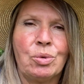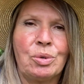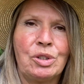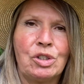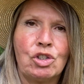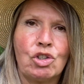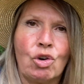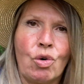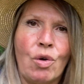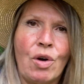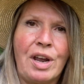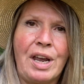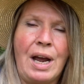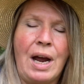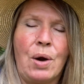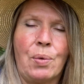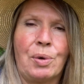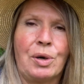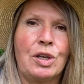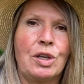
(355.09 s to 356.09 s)
enjoy
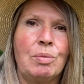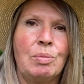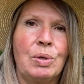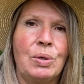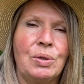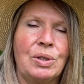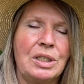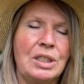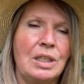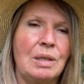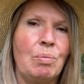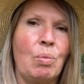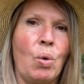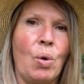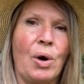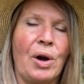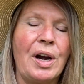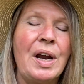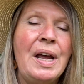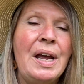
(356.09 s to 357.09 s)
our community
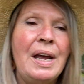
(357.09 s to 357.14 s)
more.